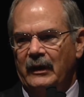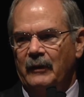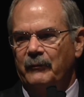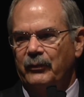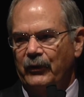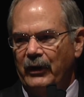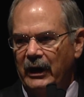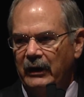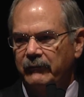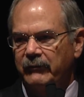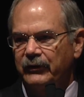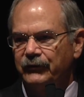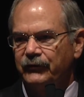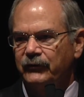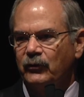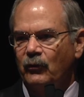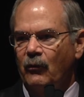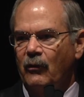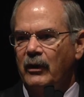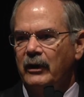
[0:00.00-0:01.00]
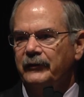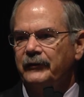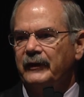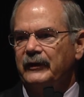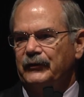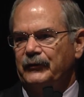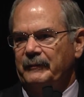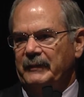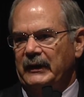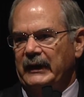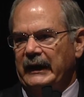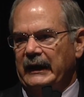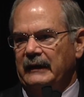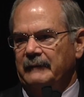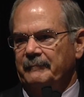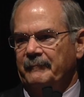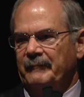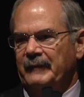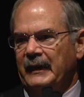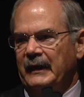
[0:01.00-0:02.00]
Progress toward this plan
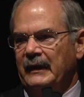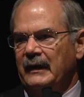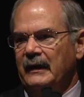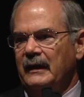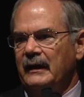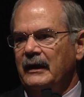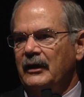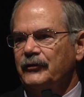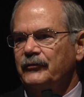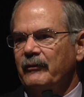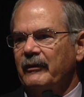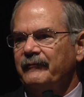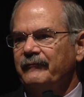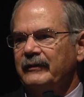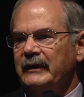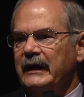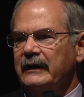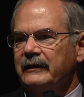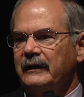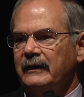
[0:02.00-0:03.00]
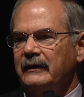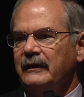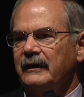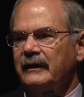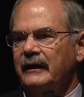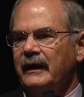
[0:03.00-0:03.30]
is reflected